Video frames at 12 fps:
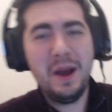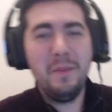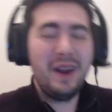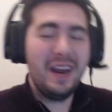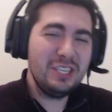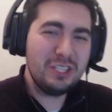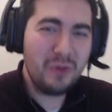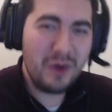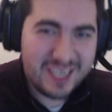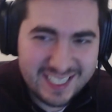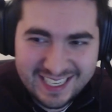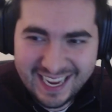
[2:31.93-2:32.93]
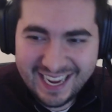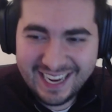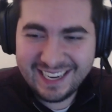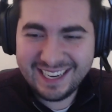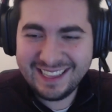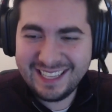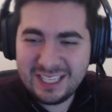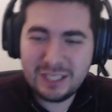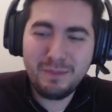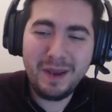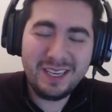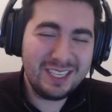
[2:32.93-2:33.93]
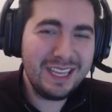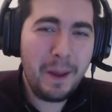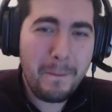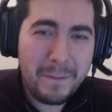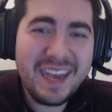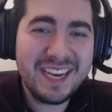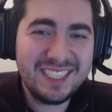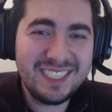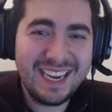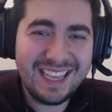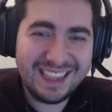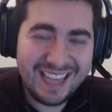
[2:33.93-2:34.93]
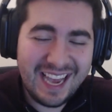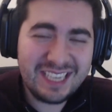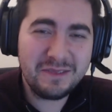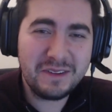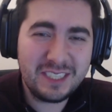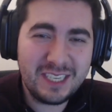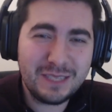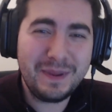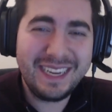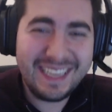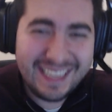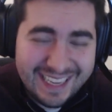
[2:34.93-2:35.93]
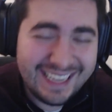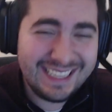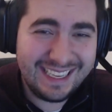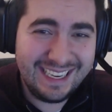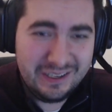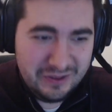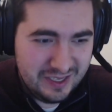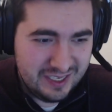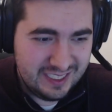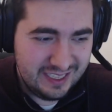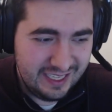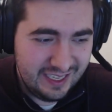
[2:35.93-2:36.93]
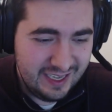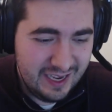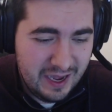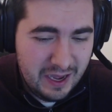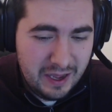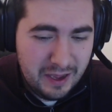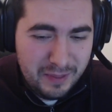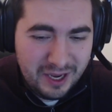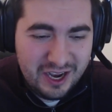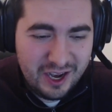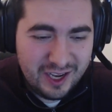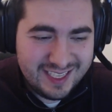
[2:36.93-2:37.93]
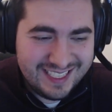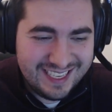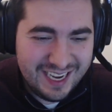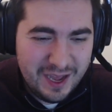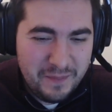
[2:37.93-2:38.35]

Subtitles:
but I just want to say this is basically a PSA that Last of Us has been killing it recently, because